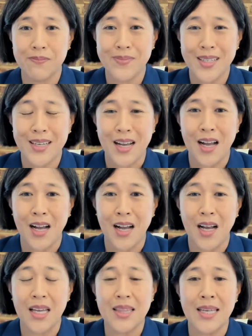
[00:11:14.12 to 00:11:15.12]
uh, that
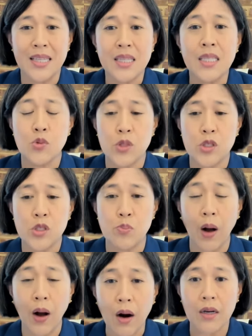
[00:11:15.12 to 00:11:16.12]
this was
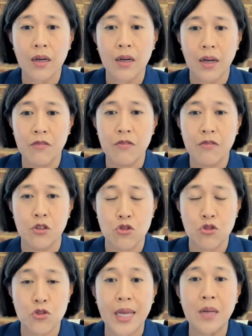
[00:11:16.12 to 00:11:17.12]
part of the trade
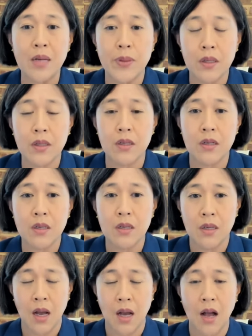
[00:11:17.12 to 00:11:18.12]
pillar
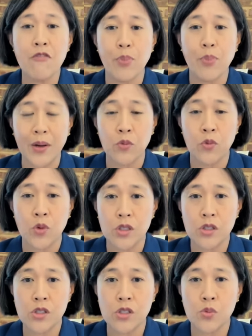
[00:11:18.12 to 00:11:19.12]
of Bretton Woods, which
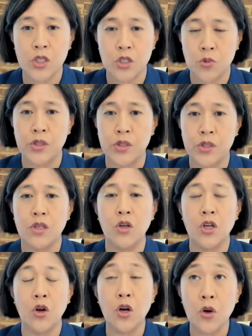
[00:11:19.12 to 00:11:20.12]
was
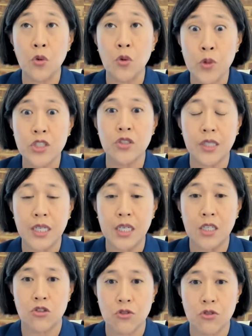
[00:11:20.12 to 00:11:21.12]
originally
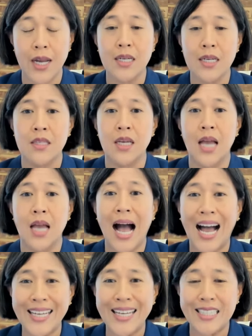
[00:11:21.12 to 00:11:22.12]
enshrined in the
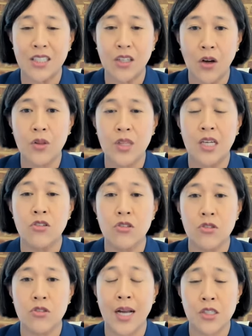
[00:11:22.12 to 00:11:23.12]
ITO, the
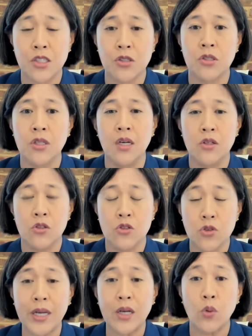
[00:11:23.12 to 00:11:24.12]
International Trade
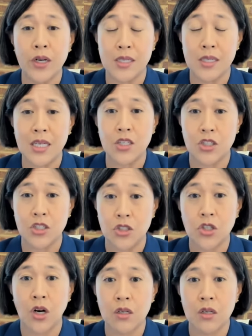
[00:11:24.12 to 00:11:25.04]
Organization Charter.